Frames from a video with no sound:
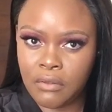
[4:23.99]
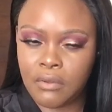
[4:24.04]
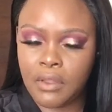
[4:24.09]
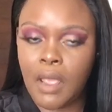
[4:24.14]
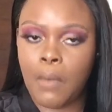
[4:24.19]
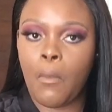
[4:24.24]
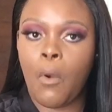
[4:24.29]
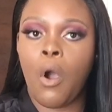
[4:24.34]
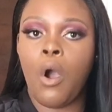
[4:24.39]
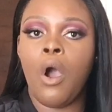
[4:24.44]

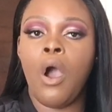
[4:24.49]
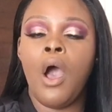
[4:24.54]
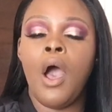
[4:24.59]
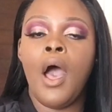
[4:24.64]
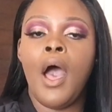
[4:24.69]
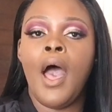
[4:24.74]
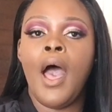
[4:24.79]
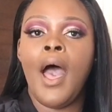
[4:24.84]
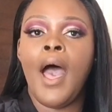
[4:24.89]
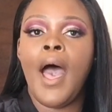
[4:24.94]
Yeah, well,
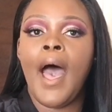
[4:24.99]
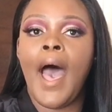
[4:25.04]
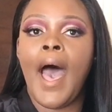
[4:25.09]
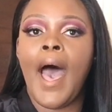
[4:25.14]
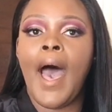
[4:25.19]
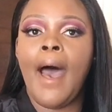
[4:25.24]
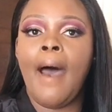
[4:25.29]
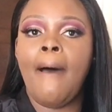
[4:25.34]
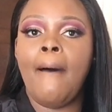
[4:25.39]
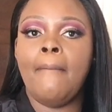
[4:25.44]

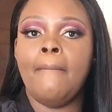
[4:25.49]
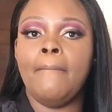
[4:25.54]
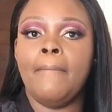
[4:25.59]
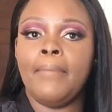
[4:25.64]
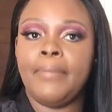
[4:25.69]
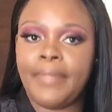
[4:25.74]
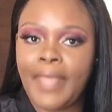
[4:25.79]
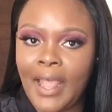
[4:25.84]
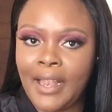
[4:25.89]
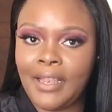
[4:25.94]

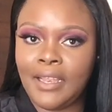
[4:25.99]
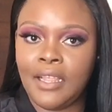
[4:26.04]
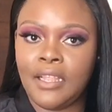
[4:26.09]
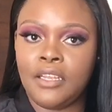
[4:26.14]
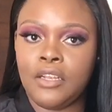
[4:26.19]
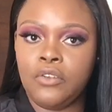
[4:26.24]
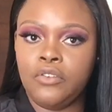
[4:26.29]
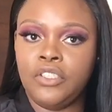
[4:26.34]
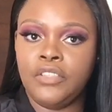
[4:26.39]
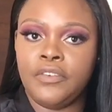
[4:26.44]
that
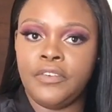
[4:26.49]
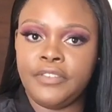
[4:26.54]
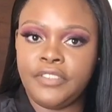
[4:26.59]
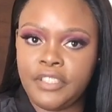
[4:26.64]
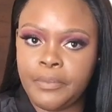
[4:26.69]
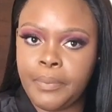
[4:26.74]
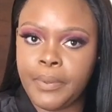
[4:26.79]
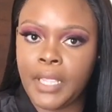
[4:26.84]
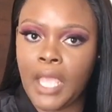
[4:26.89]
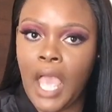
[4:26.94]
inclusive of
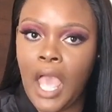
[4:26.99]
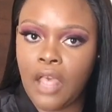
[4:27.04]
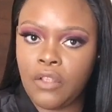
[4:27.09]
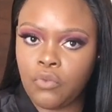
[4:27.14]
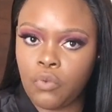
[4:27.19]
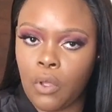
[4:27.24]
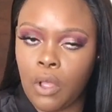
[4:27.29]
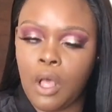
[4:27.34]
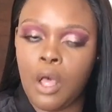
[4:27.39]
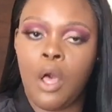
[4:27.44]
shipping
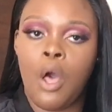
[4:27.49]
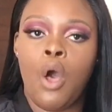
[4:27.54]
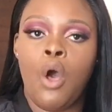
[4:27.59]
as well.